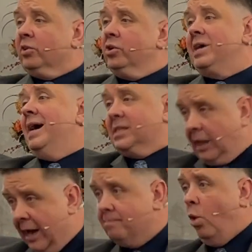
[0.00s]
through that has a
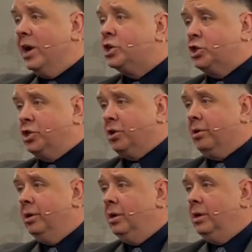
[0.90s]
lot of moisture.
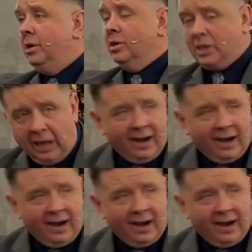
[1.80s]
There's a lot